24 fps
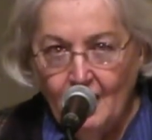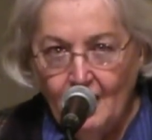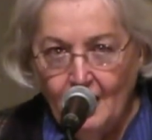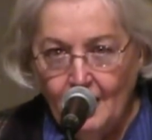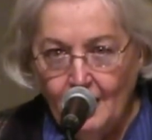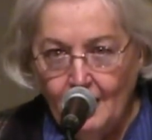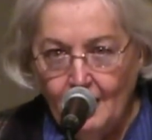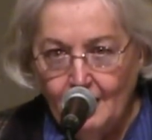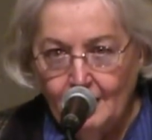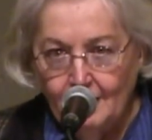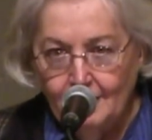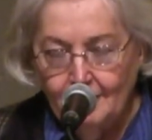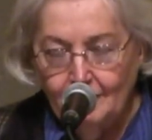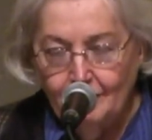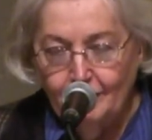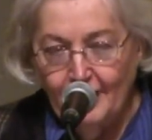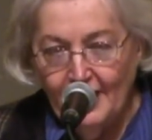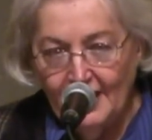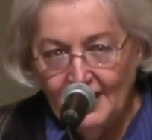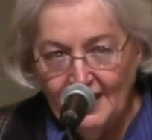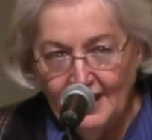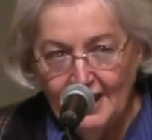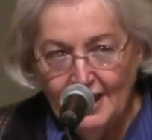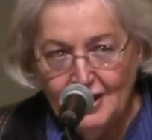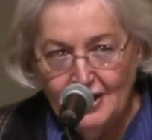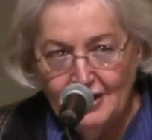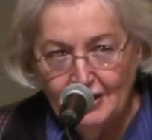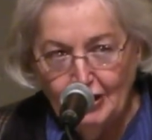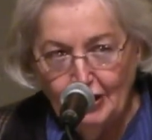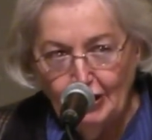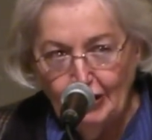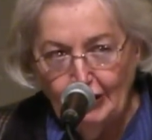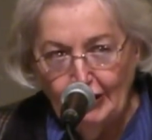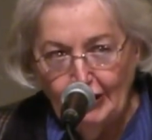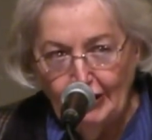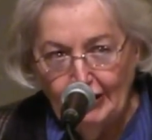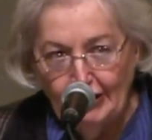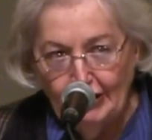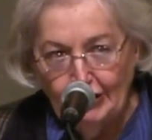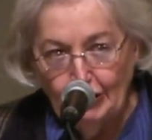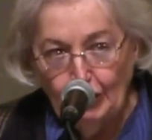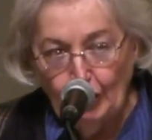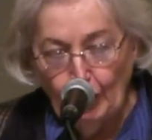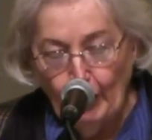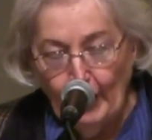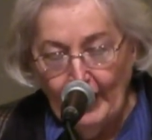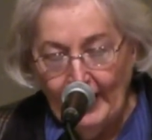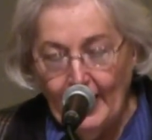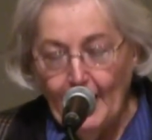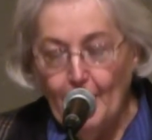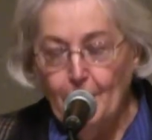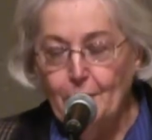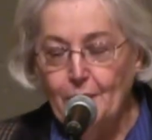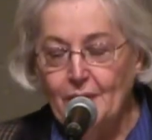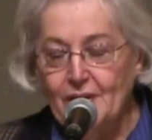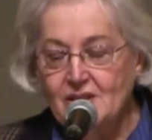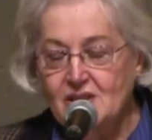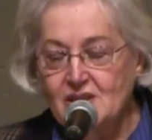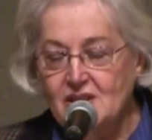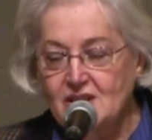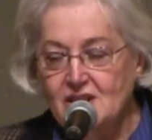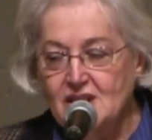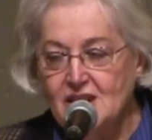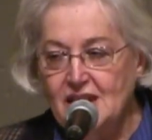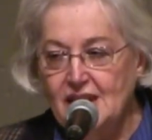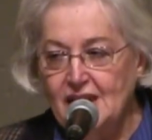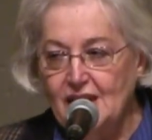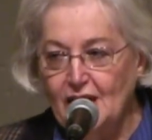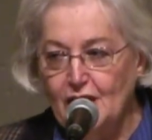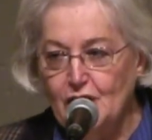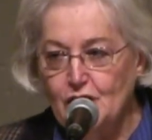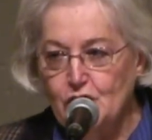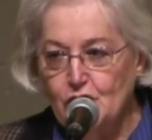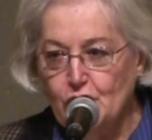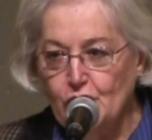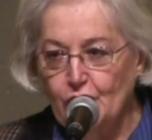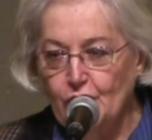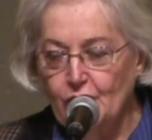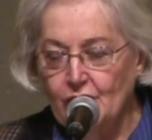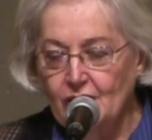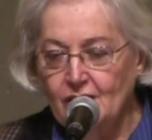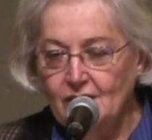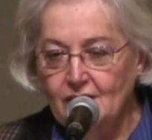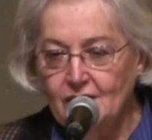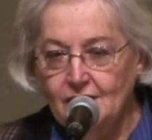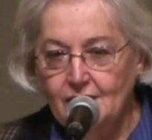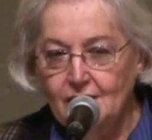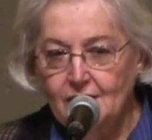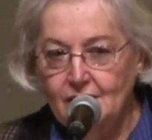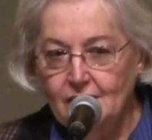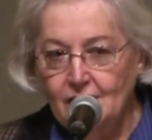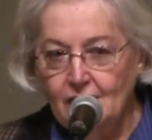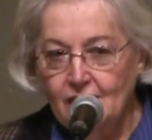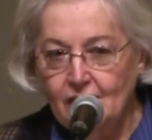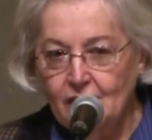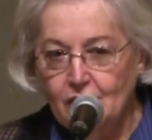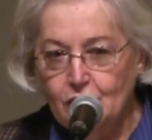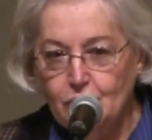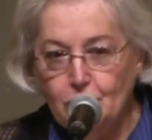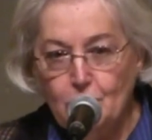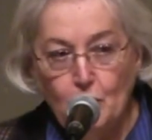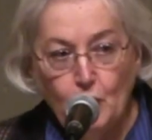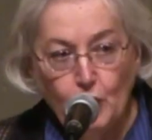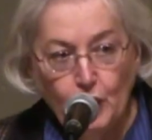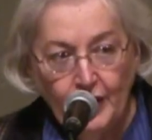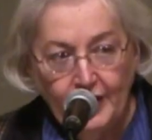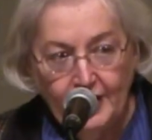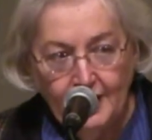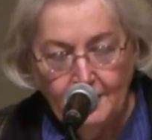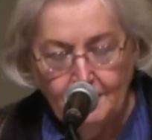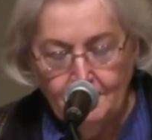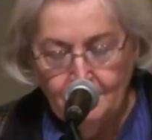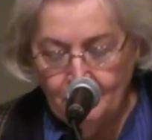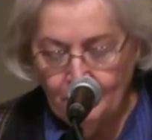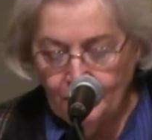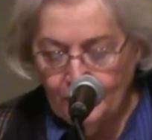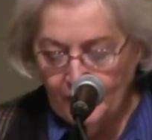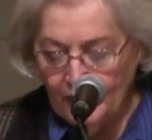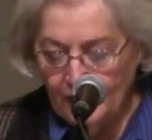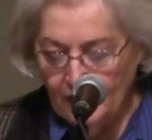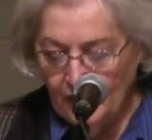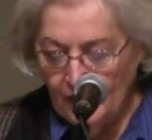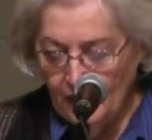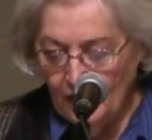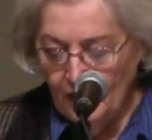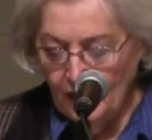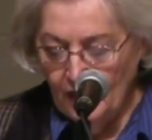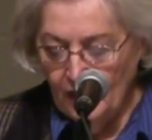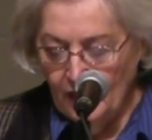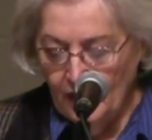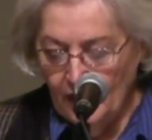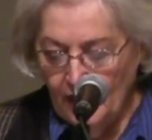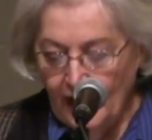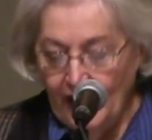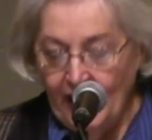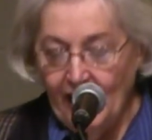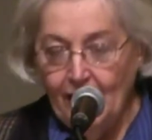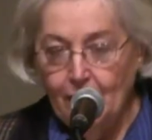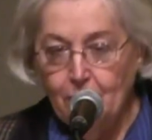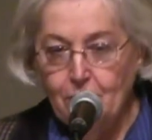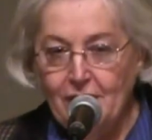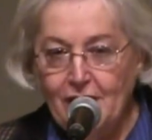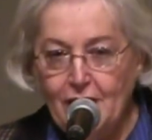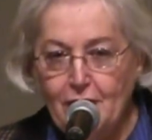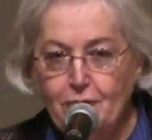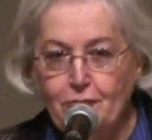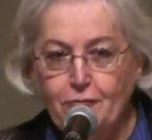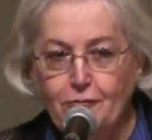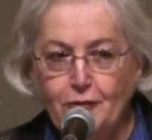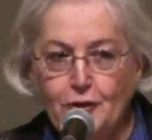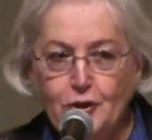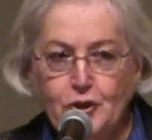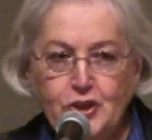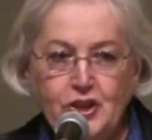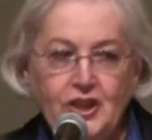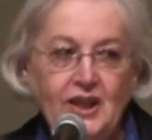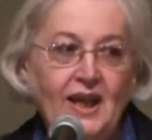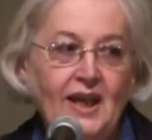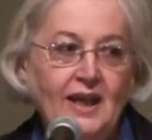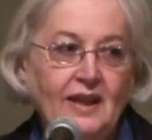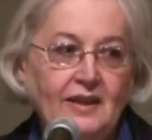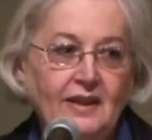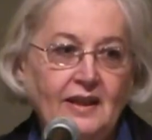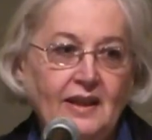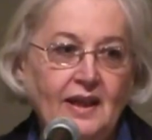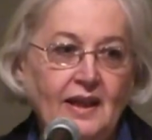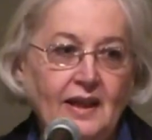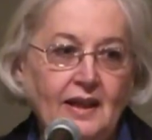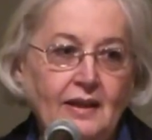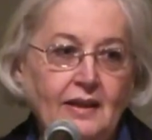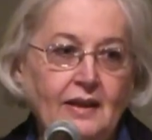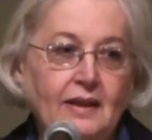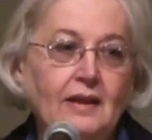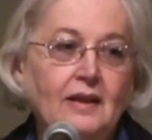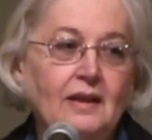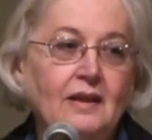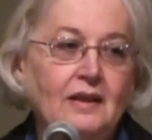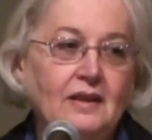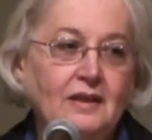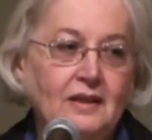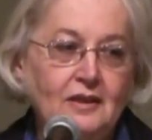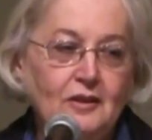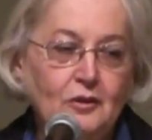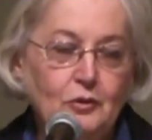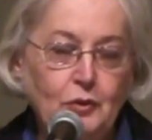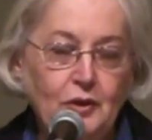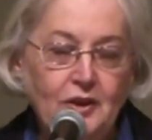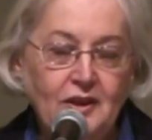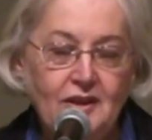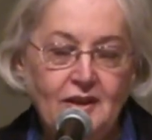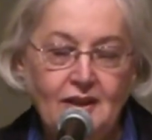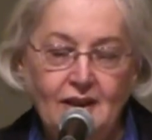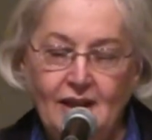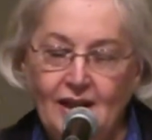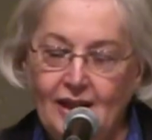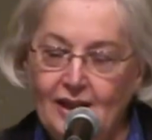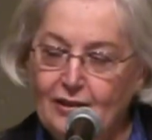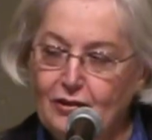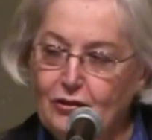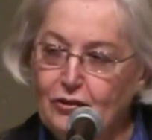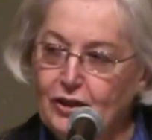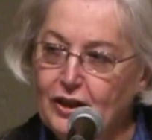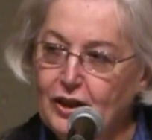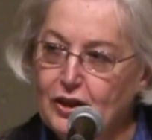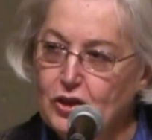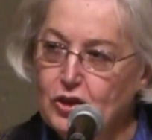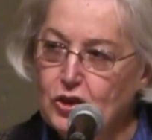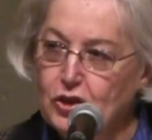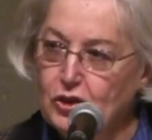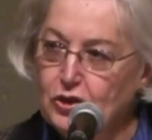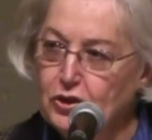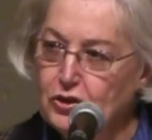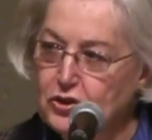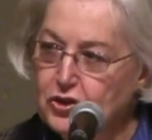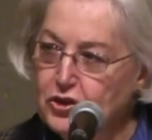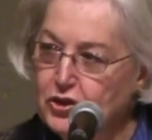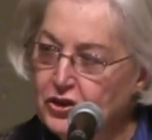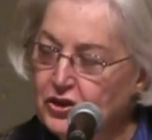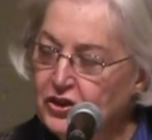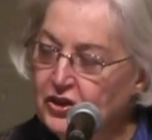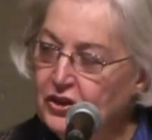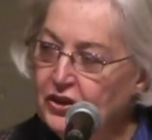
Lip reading: In fact, growing up as a teenager in Des Moines, I had my first head-to-head with the Catholic Church